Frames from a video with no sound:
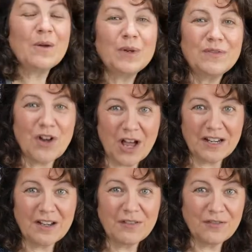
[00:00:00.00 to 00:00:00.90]
We've
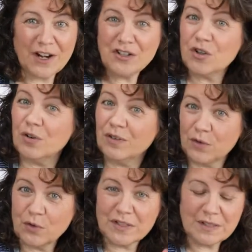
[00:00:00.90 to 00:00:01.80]
got fresh or
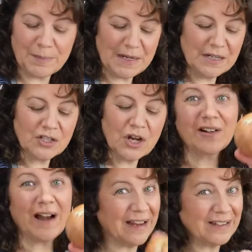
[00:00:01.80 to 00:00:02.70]
frozen spinach,
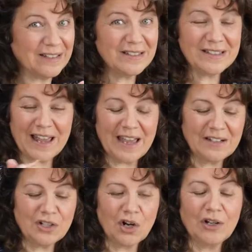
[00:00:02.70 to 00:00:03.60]
or onions
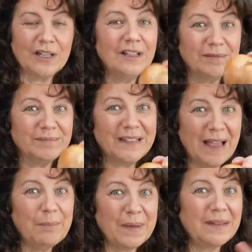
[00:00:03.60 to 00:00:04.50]
and garlic.
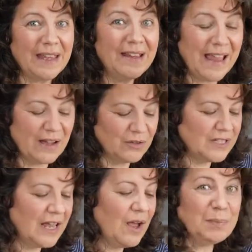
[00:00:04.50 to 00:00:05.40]
Yep, they count.
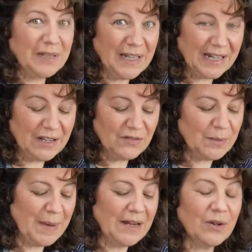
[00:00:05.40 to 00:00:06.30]
Plenty of
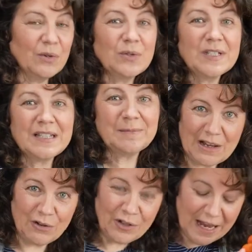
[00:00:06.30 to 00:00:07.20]
tomatoes,
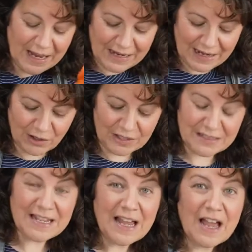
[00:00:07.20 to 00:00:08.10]
celery and
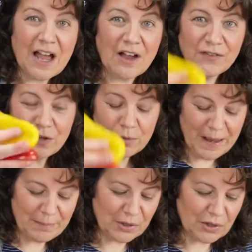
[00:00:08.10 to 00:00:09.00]
carrots, a few
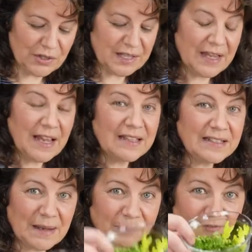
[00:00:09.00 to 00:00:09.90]
peppers,
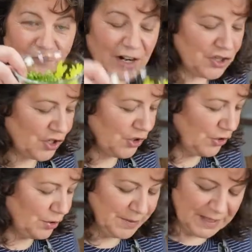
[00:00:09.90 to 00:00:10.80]
some fresh
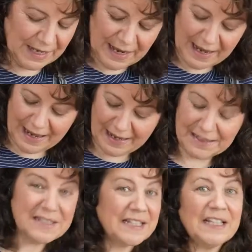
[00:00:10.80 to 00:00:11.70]
herbs,
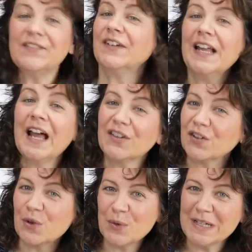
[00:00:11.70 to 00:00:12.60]
and even a
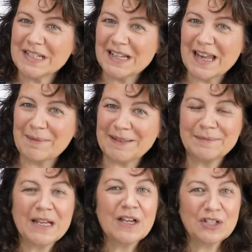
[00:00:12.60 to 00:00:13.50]
squeeze of lemon.
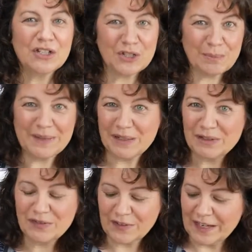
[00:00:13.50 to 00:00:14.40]
To build
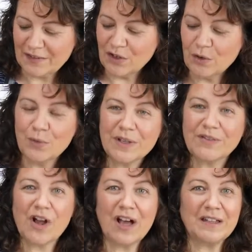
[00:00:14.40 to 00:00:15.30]
flavor, we've
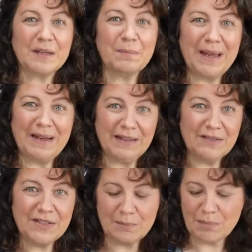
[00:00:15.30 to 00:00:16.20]
got bay
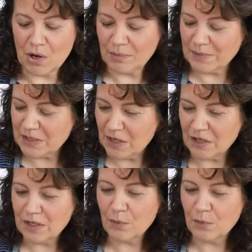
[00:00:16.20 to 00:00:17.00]
leaves and Parmesan,